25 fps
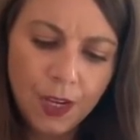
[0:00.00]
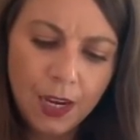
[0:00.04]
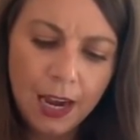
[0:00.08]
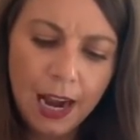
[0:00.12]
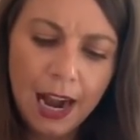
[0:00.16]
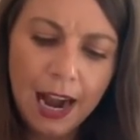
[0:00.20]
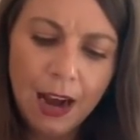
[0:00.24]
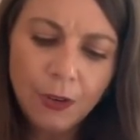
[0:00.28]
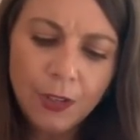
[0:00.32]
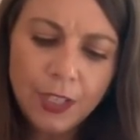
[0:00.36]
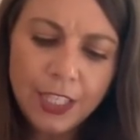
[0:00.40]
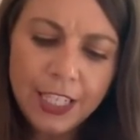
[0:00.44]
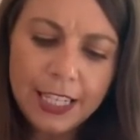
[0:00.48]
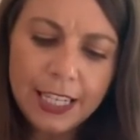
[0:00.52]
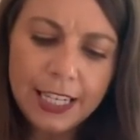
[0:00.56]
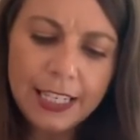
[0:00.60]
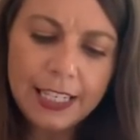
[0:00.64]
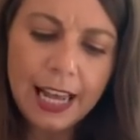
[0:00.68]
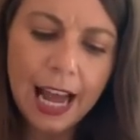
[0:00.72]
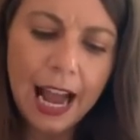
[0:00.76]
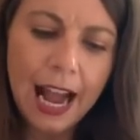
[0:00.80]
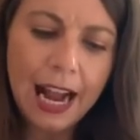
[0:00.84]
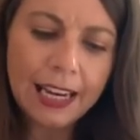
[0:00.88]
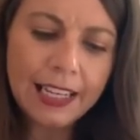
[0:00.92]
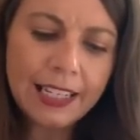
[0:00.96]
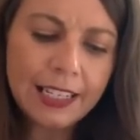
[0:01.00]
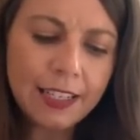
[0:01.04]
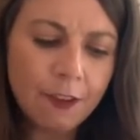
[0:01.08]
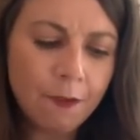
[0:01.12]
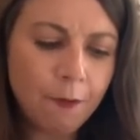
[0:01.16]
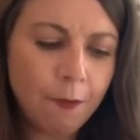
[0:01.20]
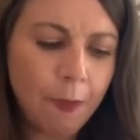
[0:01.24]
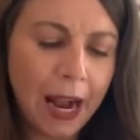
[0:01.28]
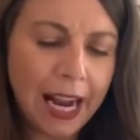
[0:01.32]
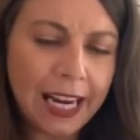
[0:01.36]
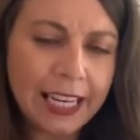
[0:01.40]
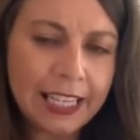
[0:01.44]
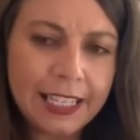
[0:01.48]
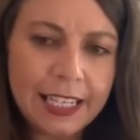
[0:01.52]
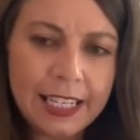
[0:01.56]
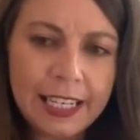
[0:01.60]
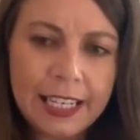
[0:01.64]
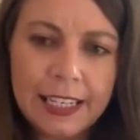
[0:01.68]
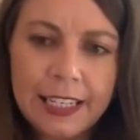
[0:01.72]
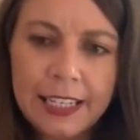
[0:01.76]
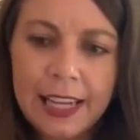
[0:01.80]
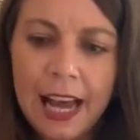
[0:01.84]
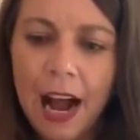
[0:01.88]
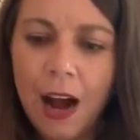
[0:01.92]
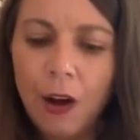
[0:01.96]
How does this ex of
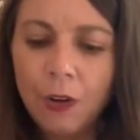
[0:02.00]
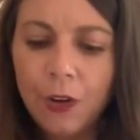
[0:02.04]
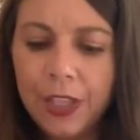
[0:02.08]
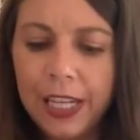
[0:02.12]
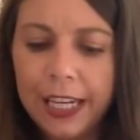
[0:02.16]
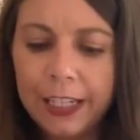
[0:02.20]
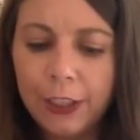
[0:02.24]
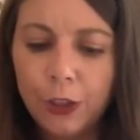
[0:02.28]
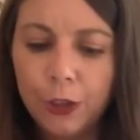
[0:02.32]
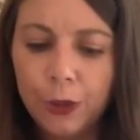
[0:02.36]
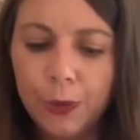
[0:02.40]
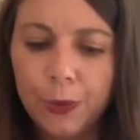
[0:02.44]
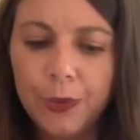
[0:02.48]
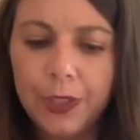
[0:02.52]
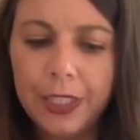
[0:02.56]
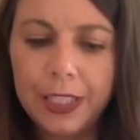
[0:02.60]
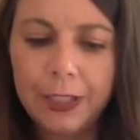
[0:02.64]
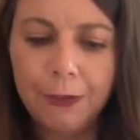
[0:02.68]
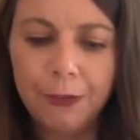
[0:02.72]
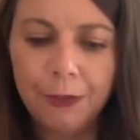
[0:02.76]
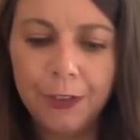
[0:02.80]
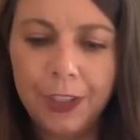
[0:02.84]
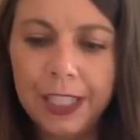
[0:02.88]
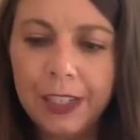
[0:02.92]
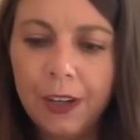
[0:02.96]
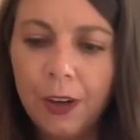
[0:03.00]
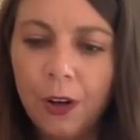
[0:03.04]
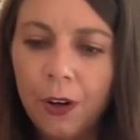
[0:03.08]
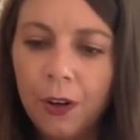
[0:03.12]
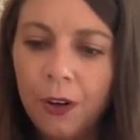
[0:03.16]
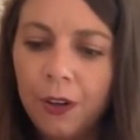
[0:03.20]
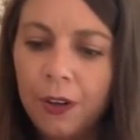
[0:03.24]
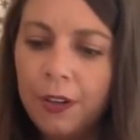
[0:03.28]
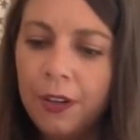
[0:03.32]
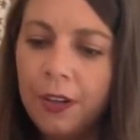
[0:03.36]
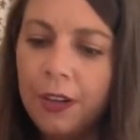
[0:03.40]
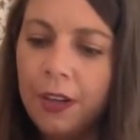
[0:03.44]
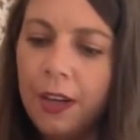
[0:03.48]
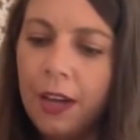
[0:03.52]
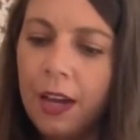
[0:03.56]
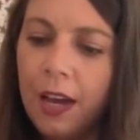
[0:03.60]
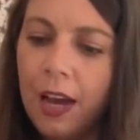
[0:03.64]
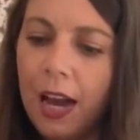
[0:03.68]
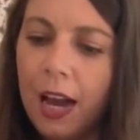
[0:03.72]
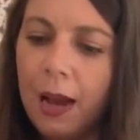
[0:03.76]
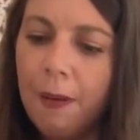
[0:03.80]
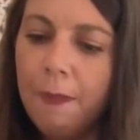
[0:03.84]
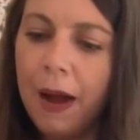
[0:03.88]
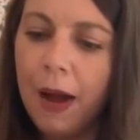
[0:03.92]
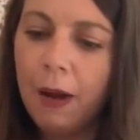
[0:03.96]
Pisces, how do they truly feel
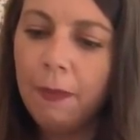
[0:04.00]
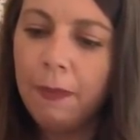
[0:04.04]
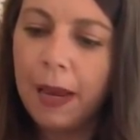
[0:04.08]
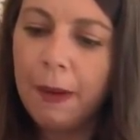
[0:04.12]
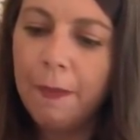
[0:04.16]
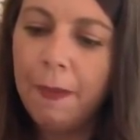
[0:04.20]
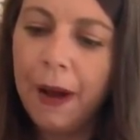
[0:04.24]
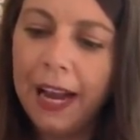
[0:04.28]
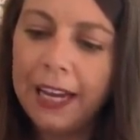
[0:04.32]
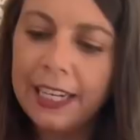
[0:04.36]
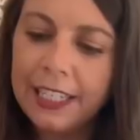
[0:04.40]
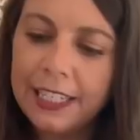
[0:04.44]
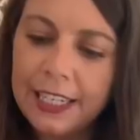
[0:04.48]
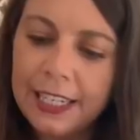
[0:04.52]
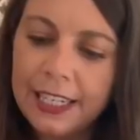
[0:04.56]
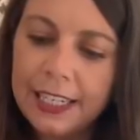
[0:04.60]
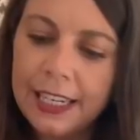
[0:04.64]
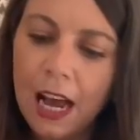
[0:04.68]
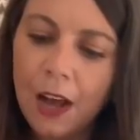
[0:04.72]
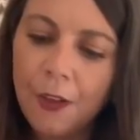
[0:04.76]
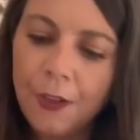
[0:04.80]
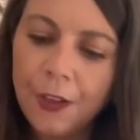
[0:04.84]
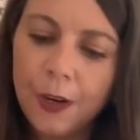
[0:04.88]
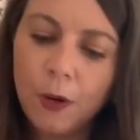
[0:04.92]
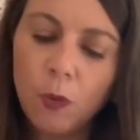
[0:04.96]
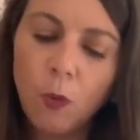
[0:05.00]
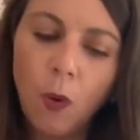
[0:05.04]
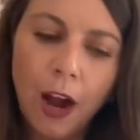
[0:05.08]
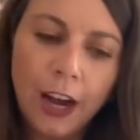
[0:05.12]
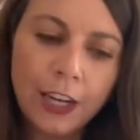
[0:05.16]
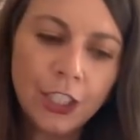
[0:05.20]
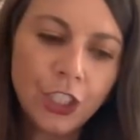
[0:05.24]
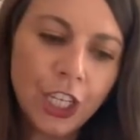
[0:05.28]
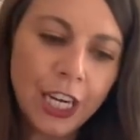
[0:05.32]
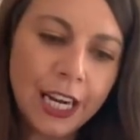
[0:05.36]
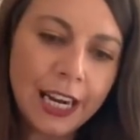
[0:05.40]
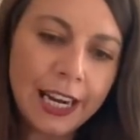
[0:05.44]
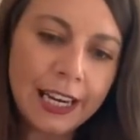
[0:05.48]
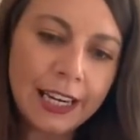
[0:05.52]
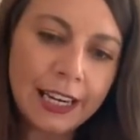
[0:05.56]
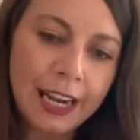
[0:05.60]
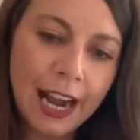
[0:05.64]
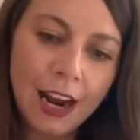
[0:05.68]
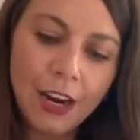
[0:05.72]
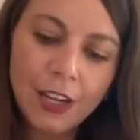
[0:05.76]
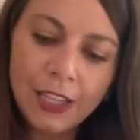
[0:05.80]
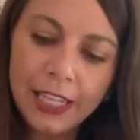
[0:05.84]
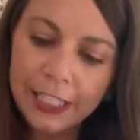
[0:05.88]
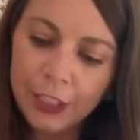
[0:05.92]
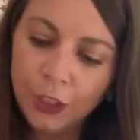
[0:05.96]
about my Pisces out there watching?
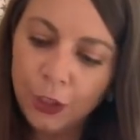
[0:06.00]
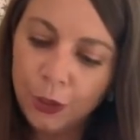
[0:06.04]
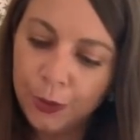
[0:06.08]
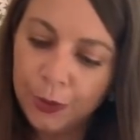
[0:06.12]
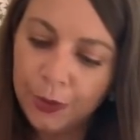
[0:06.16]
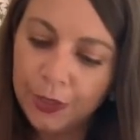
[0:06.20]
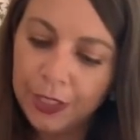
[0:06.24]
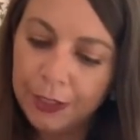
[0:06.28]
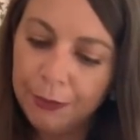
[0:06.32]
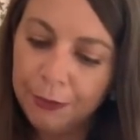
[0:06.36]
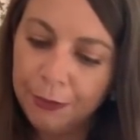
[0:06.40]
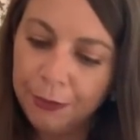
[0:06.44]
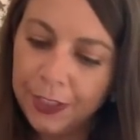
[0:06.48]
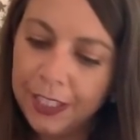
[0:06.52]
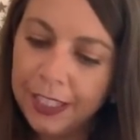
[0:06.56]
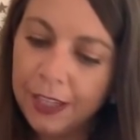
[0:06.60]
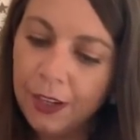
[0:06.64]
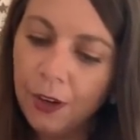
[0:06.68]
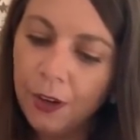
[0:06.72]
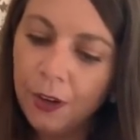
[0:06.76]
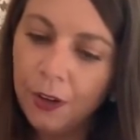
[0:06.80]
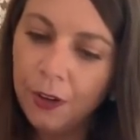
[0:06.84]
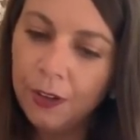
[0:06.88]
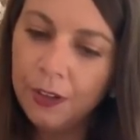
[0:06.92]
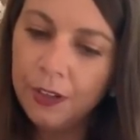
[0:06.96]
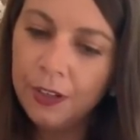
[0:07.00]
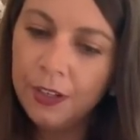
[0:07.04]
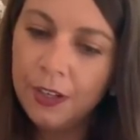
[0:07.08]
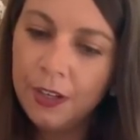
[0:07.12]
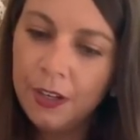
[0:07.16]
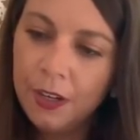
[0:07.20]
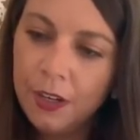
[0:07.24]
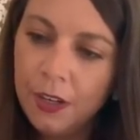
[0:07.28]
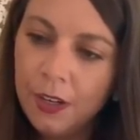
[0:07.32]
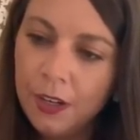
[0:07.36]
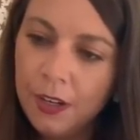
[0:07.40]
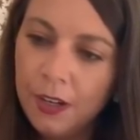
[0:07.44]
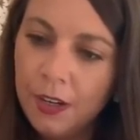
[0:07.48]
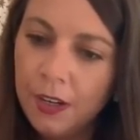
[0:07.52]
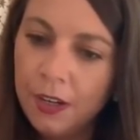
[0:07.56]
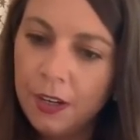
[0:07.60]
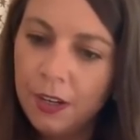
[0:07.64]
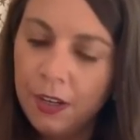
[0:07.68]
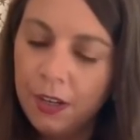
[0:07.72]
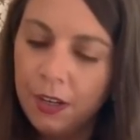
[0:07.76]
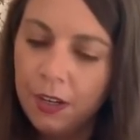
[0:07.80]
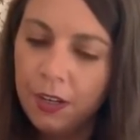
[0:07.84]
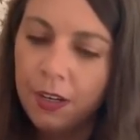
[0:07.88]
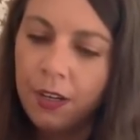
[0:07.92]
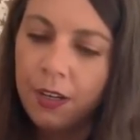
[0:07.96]
How do they truly feel?
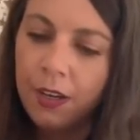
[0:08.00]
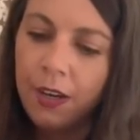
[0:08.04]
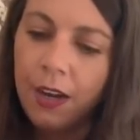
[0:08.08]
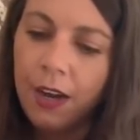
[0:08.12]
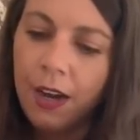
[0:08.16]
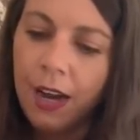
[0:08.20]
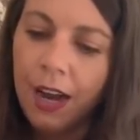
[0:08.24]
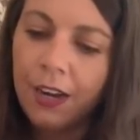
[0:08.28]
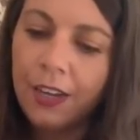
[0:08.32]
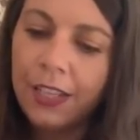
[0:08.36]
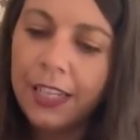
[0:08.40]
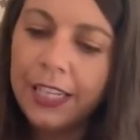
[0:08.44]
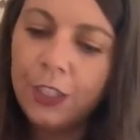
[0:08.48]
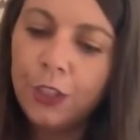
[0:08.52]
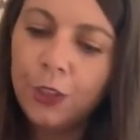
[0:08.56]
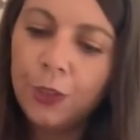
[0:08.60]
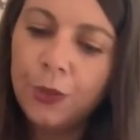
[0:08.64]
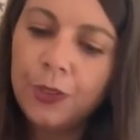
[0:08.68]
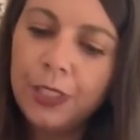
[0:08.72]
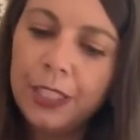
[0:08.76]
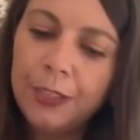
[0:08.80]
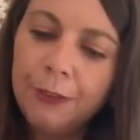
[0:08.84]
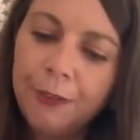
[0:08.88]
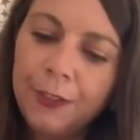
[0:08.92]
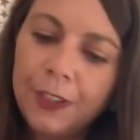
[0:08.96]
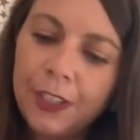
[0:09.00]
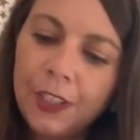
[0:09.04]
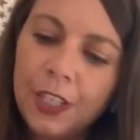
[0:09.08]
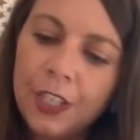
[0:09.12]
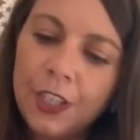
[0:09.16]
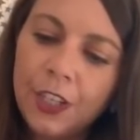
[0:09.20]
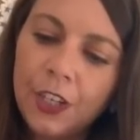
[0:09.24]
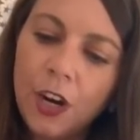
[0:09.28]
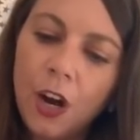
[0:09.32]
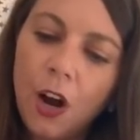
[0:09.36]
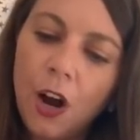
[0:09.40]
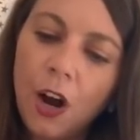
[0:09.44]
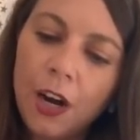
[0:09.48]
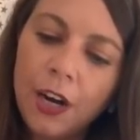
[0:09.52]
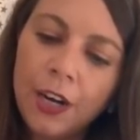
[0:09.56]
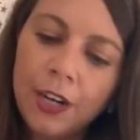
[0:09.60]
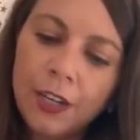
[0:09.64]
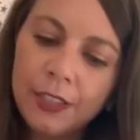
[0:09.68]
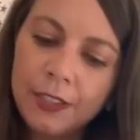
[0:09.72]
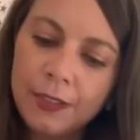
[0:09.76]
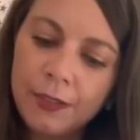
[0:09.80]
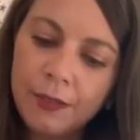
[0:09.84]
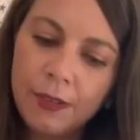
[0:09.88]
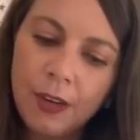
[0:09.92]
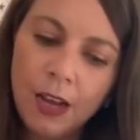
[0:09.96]
How do they truly feel in their
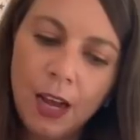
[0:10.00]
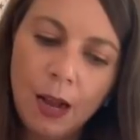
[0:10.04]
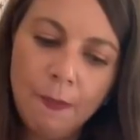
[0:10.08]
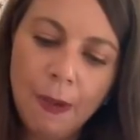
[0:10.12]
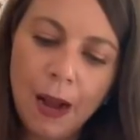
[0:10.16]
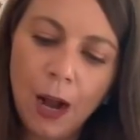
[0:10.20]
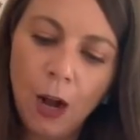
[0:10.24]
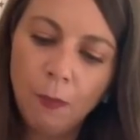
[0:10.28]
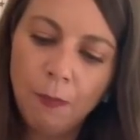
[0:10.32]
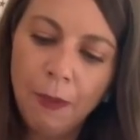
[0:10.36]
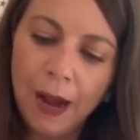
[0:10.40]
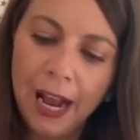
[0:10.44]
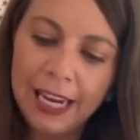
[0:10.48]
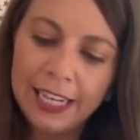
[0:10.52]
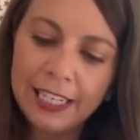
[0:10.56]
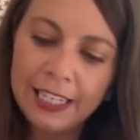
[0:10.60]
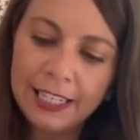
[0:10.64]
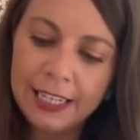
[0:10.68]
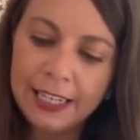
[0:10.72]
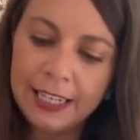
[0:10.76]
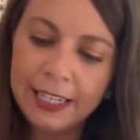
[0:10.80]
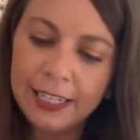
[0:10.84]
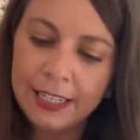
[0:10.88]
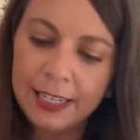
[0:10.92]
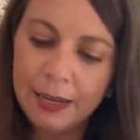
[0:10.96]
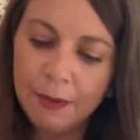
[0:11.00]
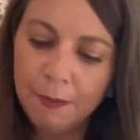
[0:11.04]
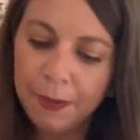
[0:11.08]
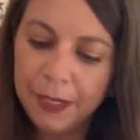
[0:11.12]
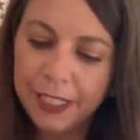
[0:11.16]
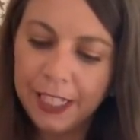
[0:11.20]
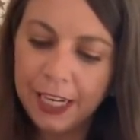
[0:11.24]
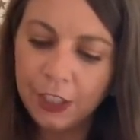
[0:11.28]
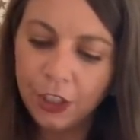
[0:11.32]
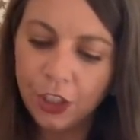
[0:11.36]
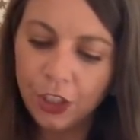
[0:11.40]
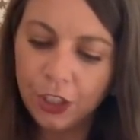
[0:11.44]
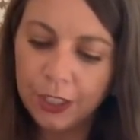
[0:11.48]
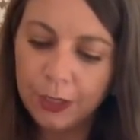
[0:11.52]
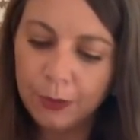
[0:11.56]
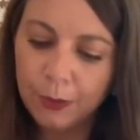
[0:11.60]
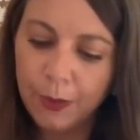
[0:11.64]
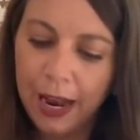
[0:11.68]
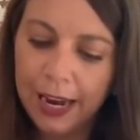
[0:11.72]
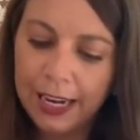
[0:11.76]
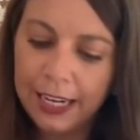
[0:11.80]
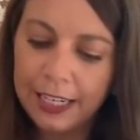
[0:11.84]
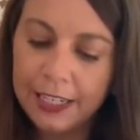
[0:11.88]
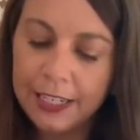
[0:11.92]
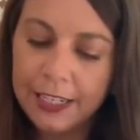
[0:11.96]
heart about Pisces and potentially
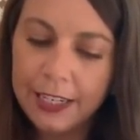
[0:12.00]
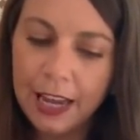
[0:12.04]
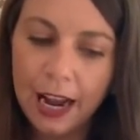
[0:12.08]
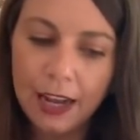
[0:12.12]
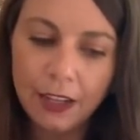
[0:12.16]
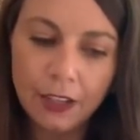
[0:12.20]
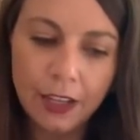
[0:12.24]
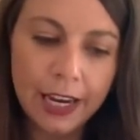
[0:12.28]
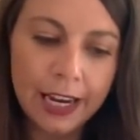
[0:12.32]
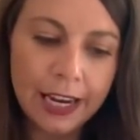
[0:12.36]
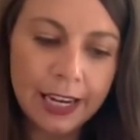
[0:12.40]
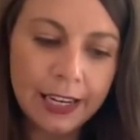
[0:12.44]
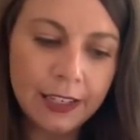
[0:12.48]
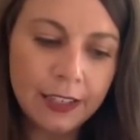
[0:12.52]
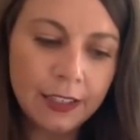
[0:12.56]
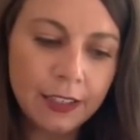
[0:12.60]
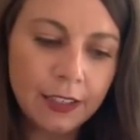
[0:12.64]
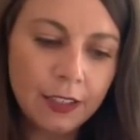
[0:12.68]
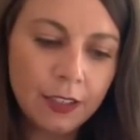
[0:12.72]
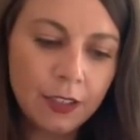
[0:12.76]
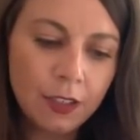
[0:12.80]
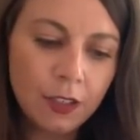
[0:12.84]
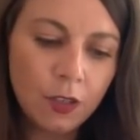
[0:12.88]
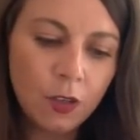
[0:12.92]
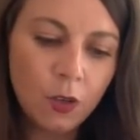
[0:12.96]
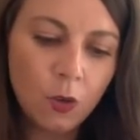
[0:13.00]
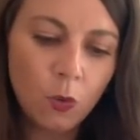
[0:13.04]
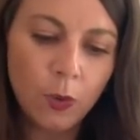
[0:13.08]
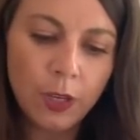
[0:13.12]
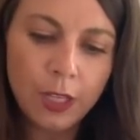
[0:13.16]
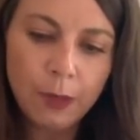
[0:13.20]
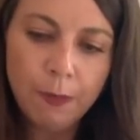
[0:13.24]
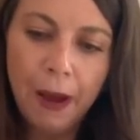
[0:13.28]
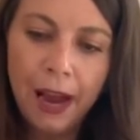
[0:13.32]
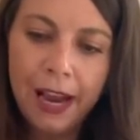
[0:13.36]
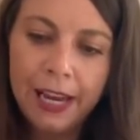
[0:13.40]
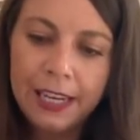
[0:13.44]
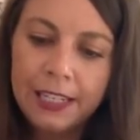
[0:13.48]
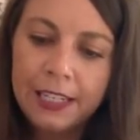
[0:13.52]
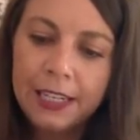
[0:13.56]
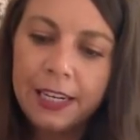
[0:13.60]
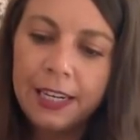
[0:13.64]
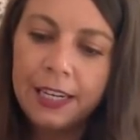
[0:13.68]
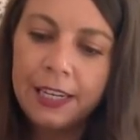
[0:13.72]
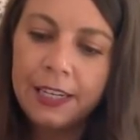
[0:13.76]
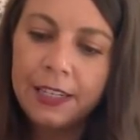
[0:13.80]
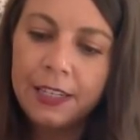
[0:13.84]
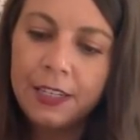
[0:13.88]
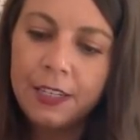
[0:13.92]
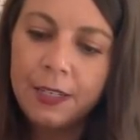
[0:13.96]
reconciling with
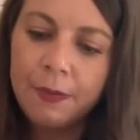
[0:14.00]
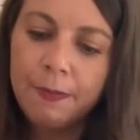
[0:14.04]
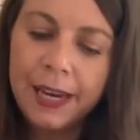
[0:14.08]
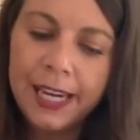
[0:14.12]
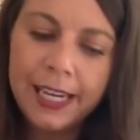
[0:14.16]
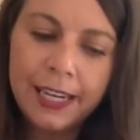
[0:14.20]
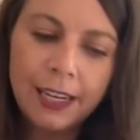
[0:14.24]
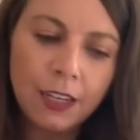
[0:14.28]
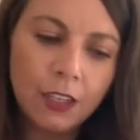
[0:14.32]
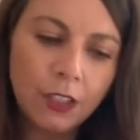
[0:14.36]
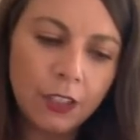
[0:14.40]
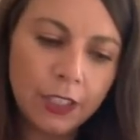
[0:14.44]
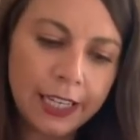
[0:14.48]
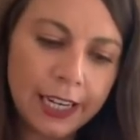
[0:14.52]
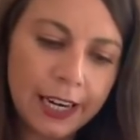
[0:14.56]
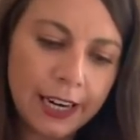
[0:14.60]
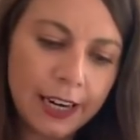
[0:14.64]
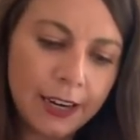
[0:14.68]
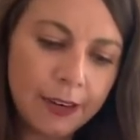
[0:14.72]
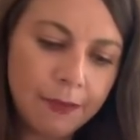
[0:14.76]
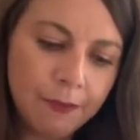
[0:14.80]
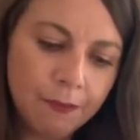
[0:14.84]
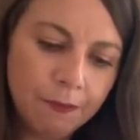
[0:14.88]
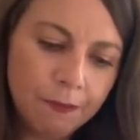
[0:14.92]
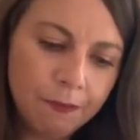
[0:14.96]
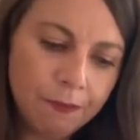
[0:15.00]
Pisces? Make it clear.